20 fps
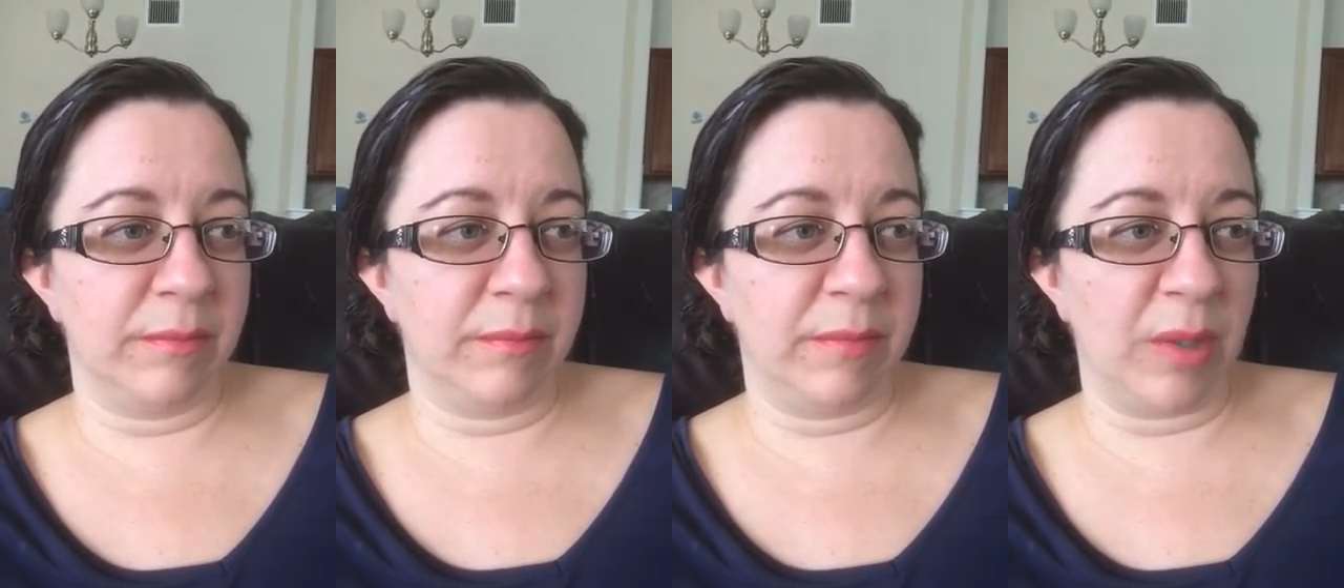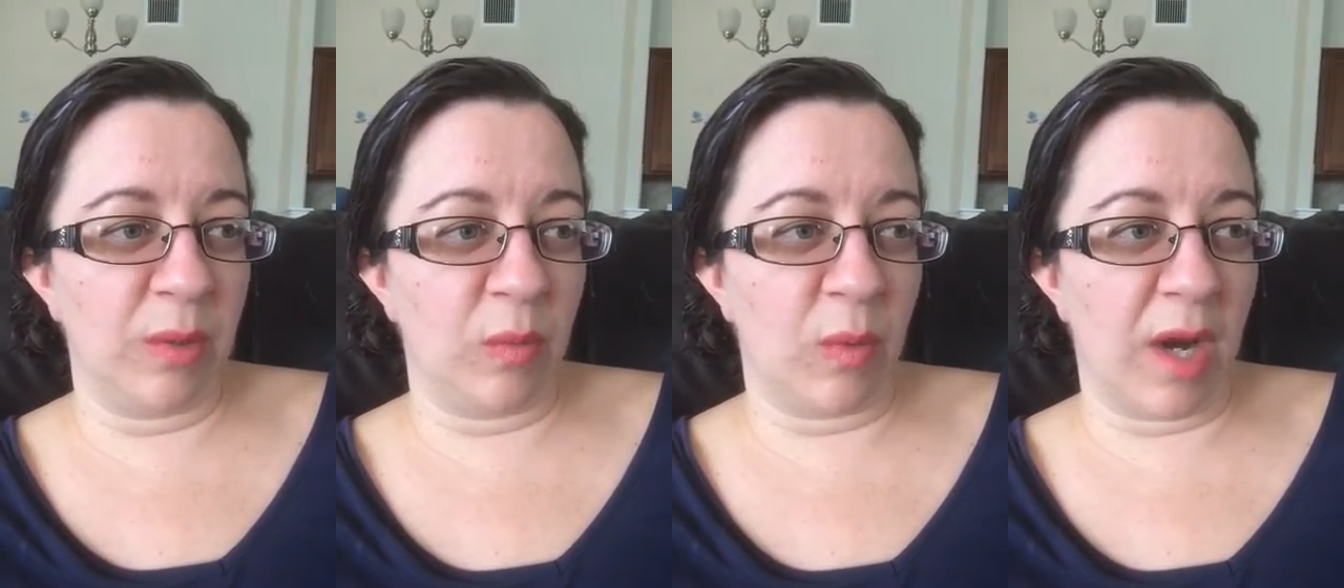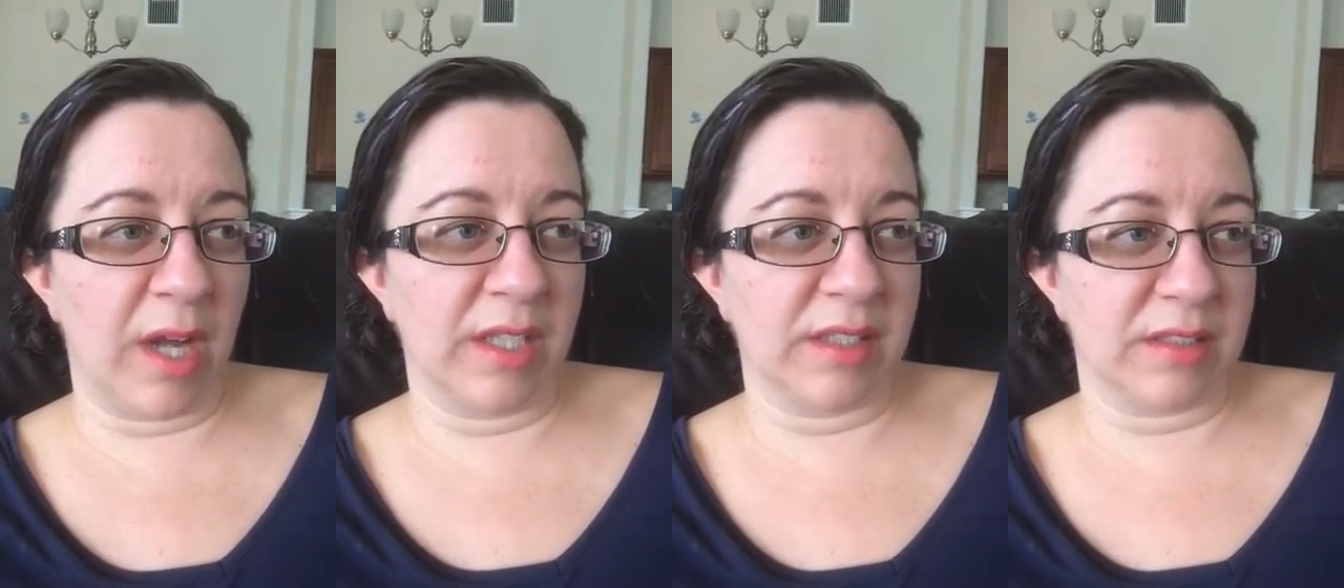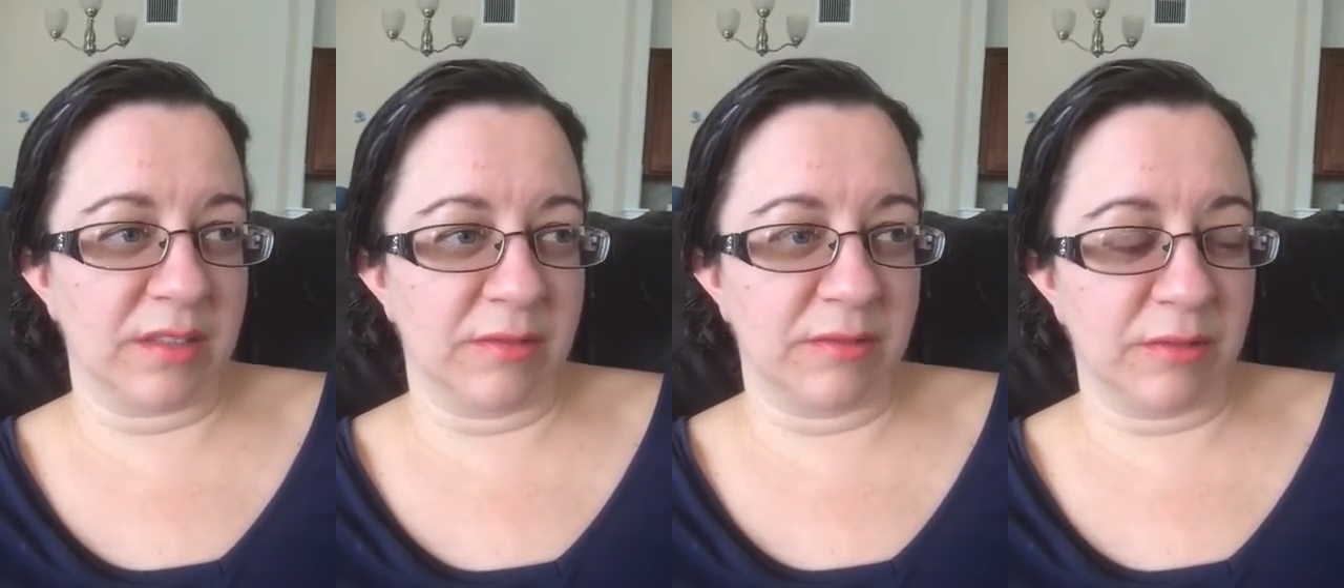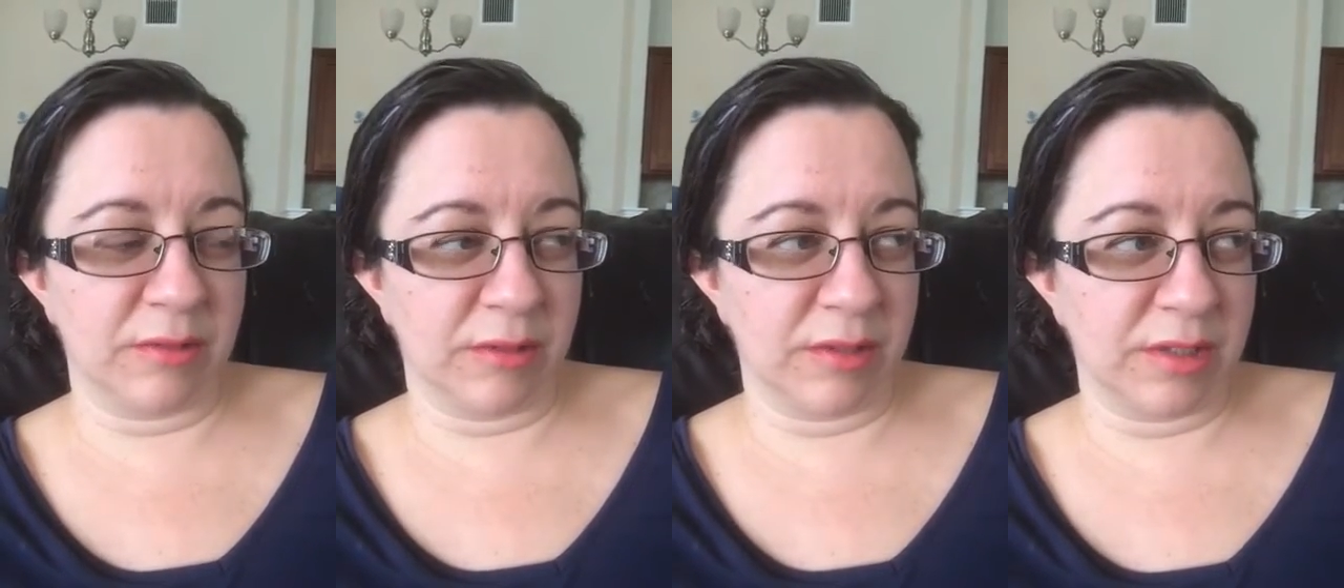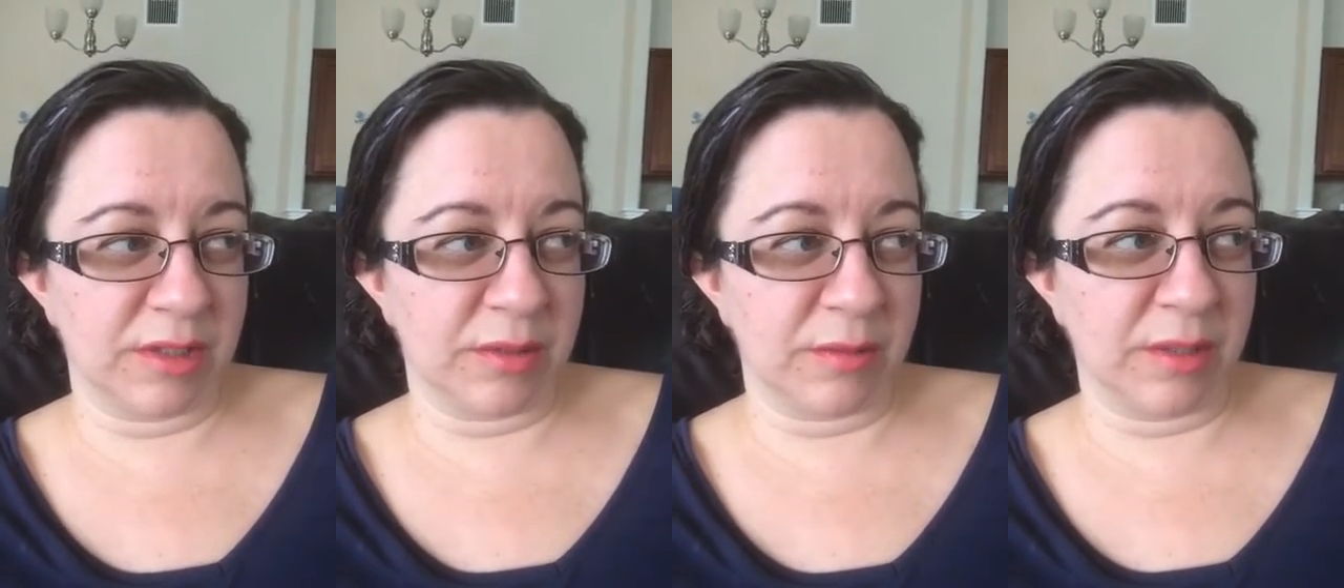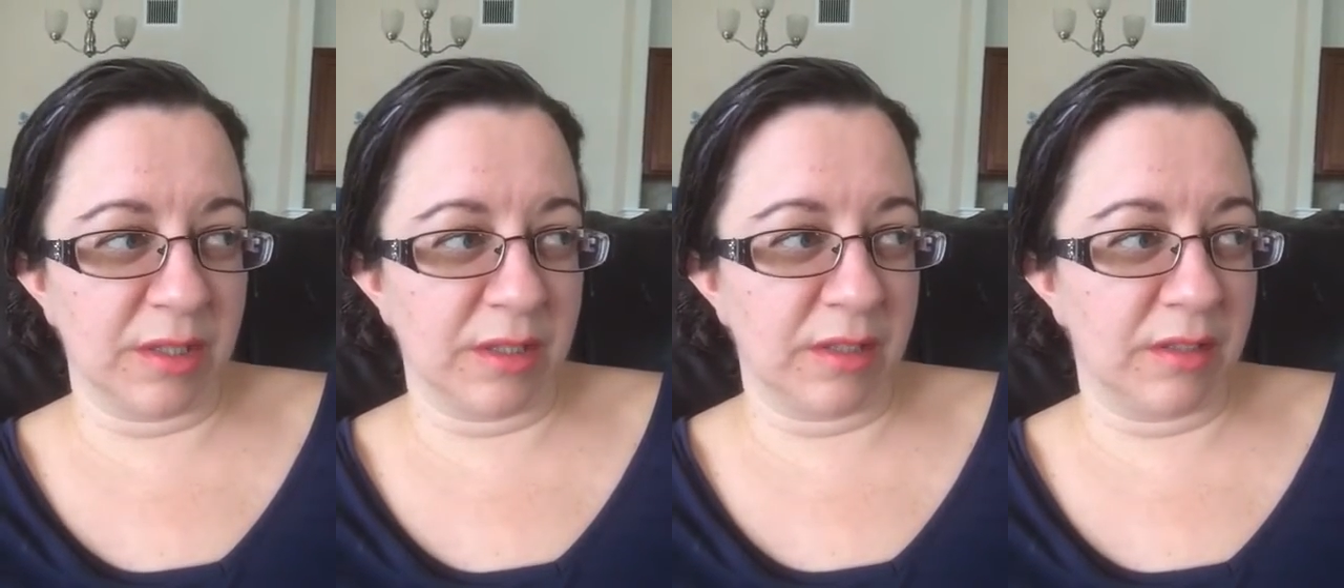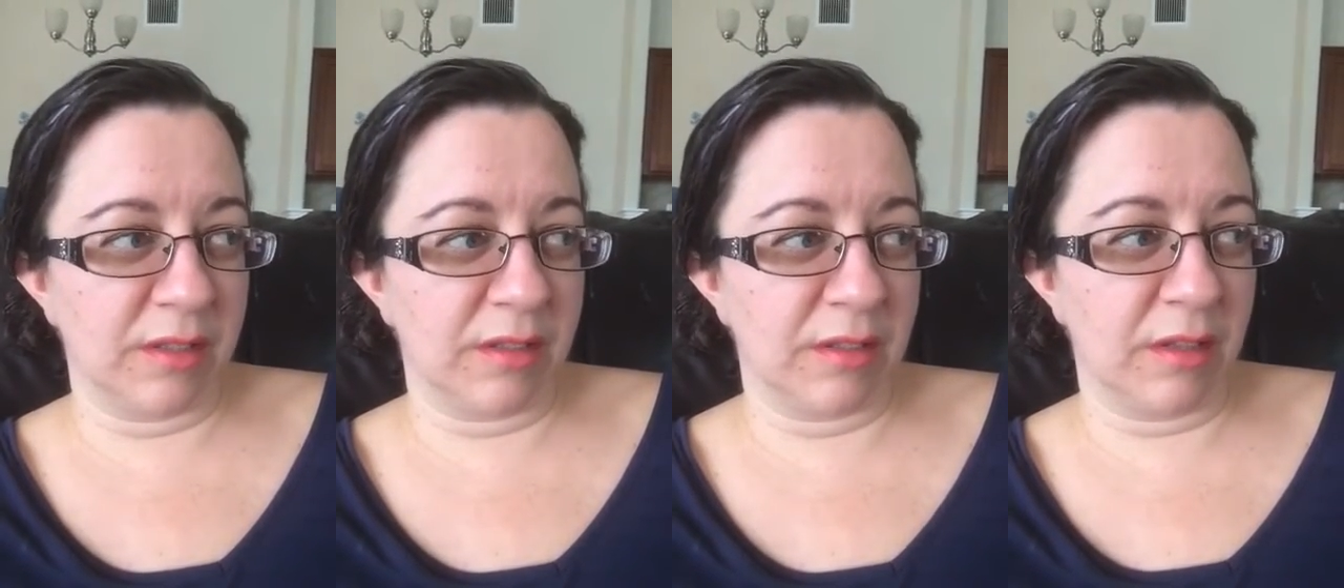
be wise or foolish with